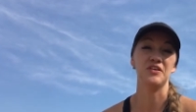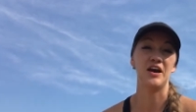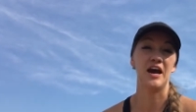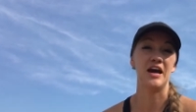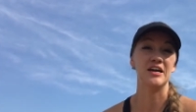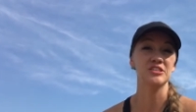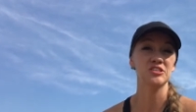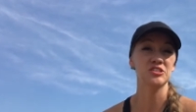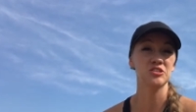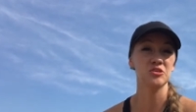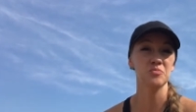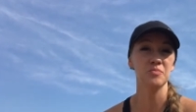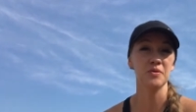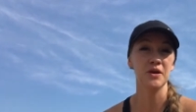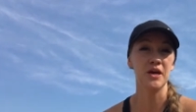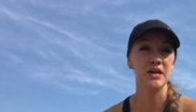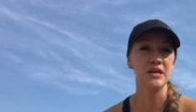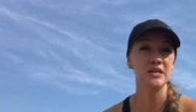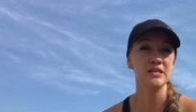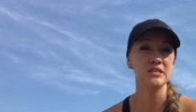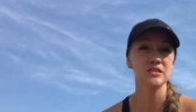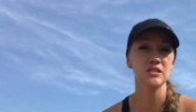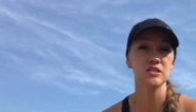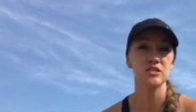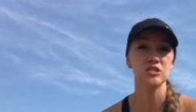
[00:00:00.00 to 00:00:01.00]
faster
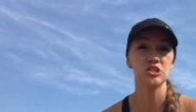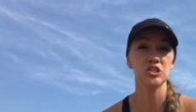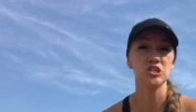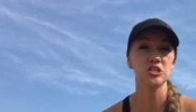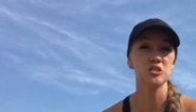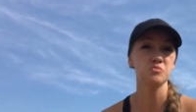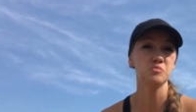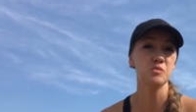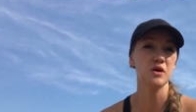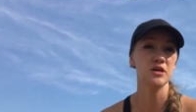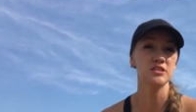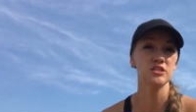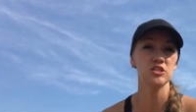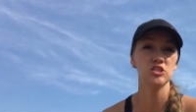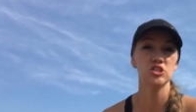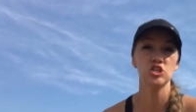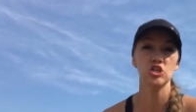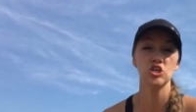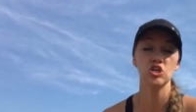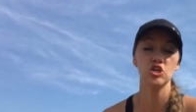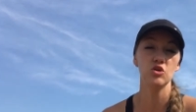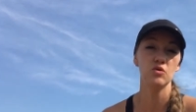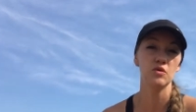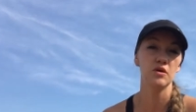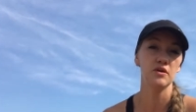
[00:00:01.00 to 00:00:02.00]
pace than just
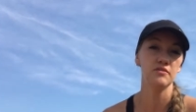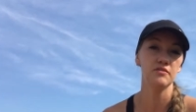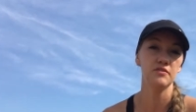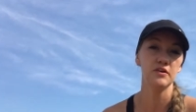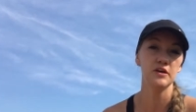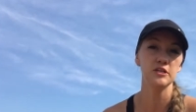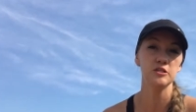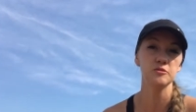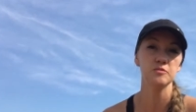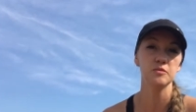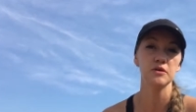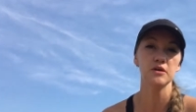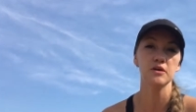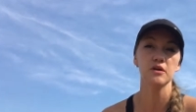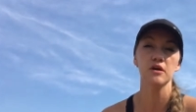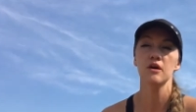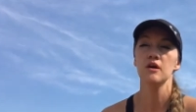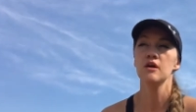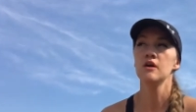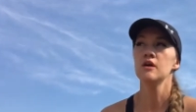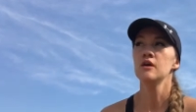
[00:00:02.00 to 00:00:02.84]
messaging you on Facebook.